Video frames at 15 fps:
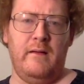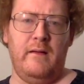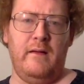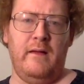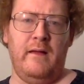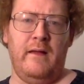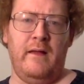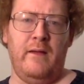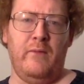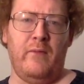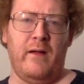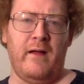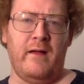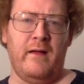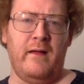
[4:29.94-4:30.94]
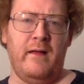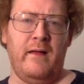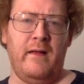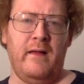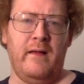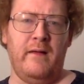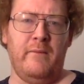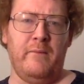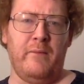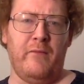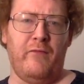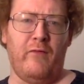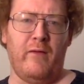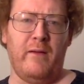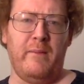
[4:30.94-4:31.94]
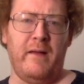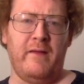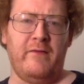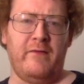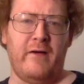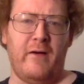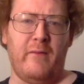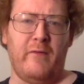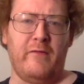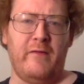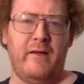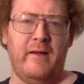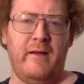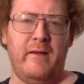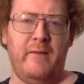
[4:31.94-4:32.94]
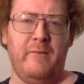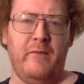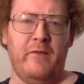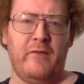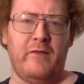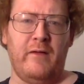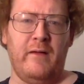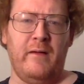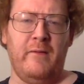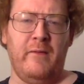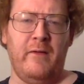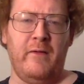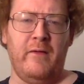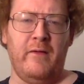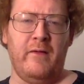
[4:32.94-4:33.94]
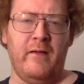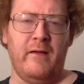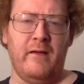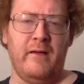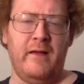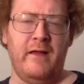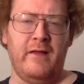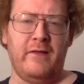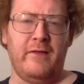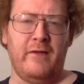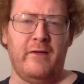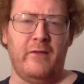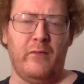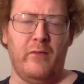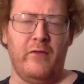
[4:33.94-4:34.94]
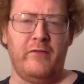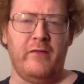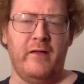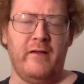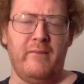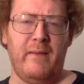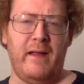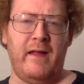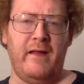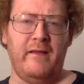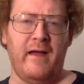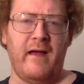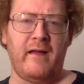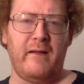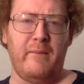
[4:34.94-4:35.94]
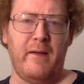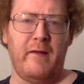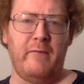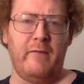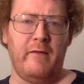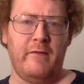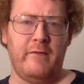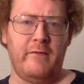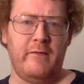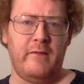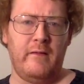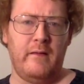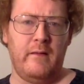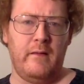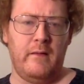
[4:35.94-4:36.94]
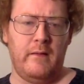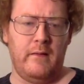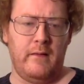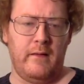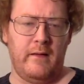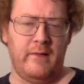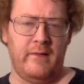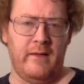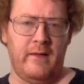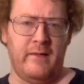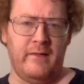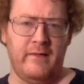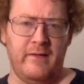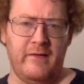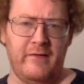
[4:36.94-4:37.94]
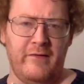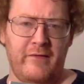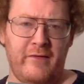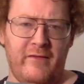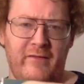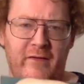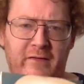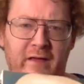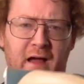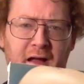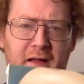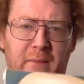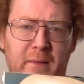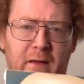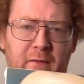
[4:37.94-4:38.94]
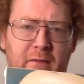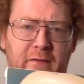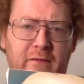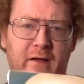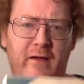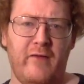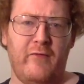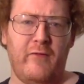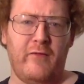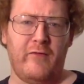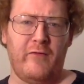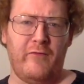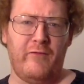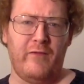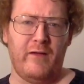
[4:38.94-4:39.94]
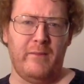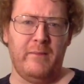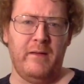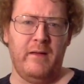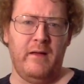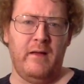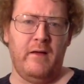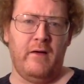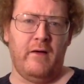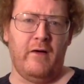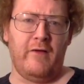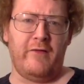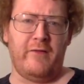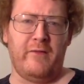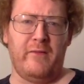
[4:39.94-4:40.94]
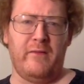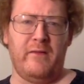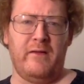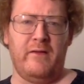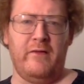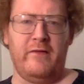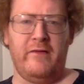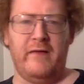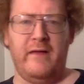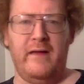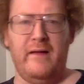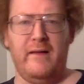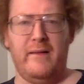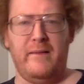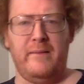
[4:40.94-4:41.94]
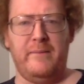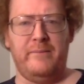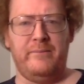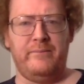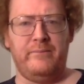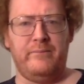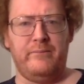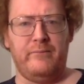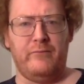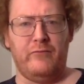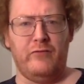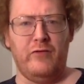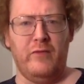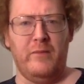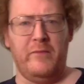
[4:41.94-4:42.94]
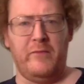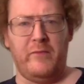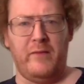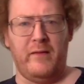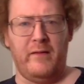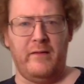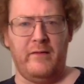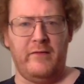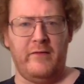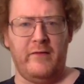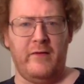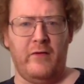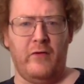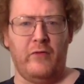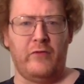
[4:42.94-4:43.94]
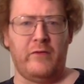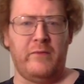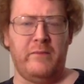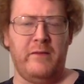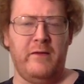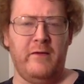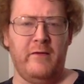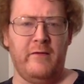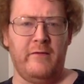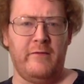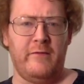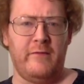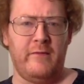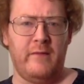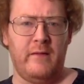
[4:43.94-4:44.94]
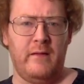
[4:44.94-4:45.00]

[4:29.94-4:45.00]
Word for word: he, he read he, before he made Star Wars. He he his, he, uh, he had thought originally of making documentaries, and and this is sort of a documentary science fiction film. Also, you see um, rooms where you see old computers,